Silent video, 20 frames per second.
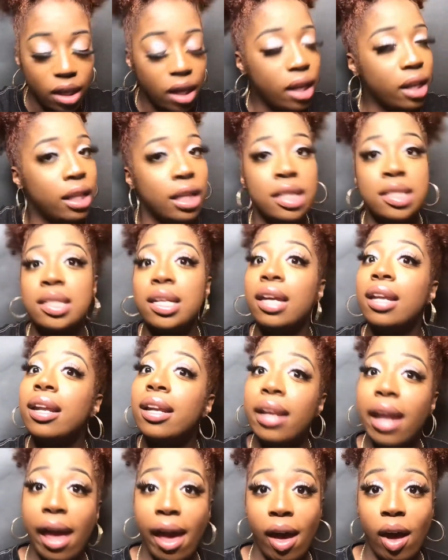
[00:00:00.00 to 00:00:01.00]
let's get it
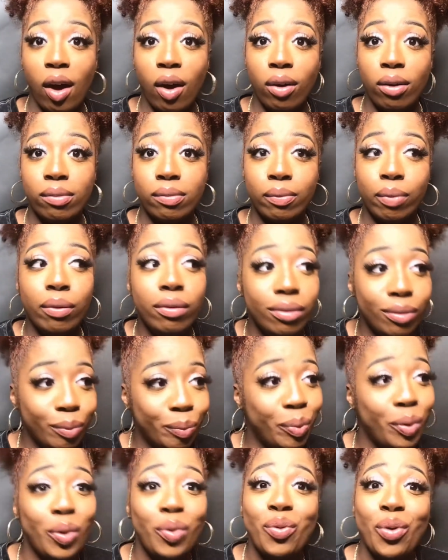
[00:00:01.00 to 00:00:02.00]
now
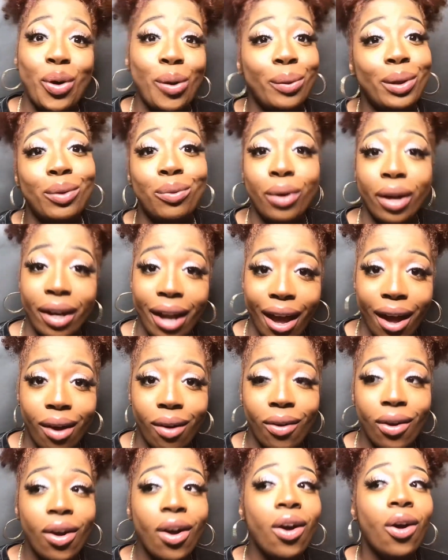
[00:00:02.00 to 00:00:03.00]
before we run
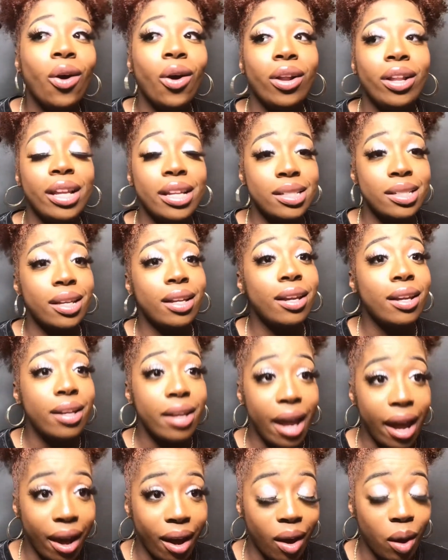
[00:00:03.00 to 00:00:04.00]
out, or let's get it
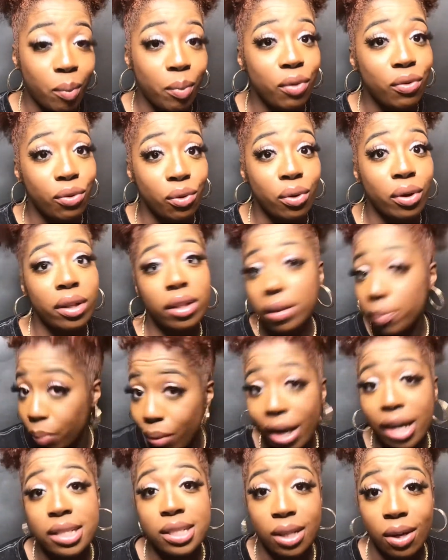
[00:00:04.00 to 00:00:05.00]
now before the
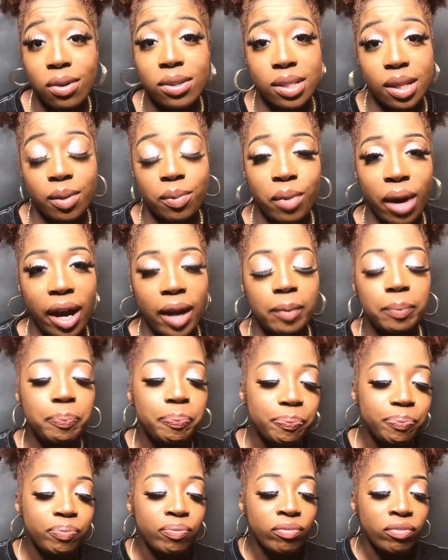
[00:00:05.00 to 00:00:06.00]
price goes up, right?
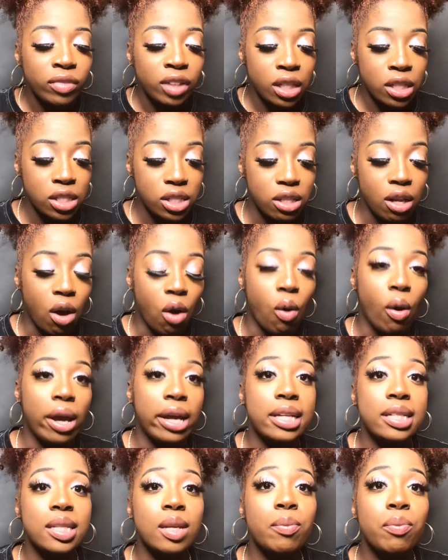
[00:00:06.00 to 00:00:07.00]
So
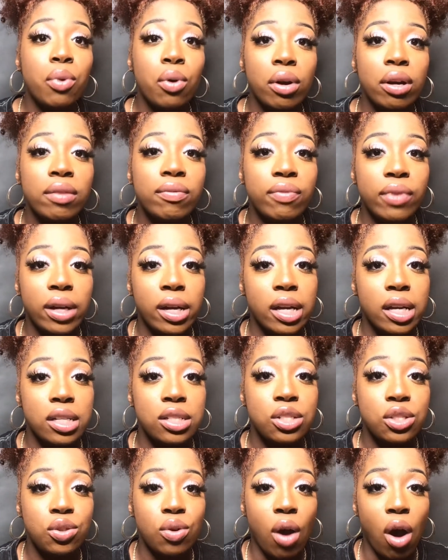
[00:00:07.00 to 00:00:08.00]
it's important for us
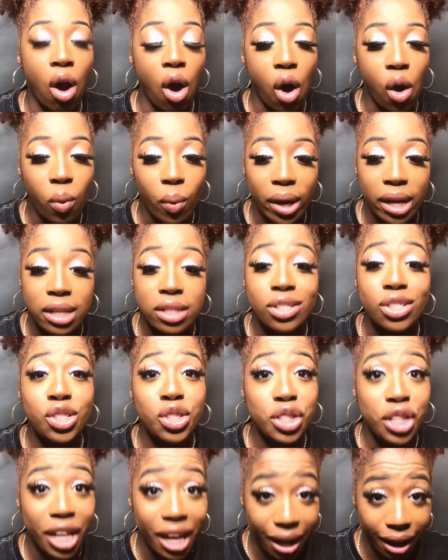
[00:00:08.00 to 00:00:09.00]
to always
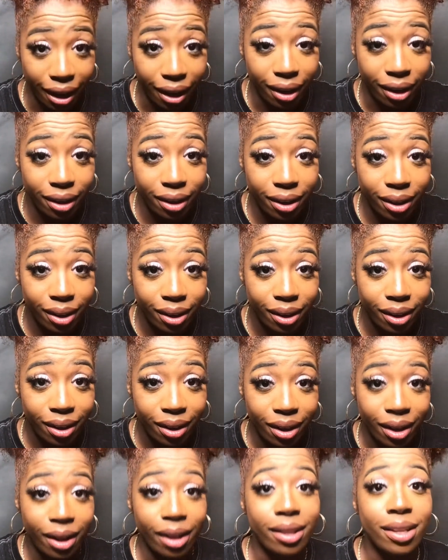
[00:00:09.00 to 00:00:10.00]
check.
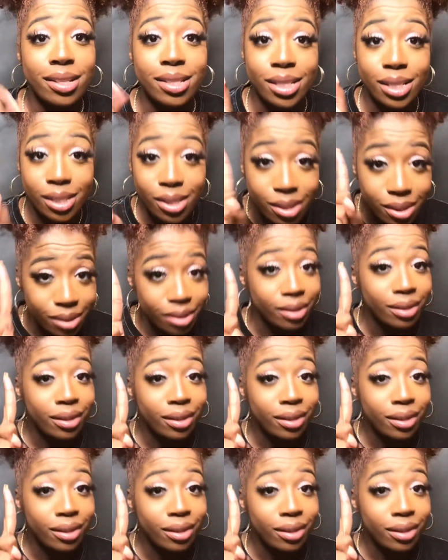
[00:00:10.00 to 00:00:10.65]
This is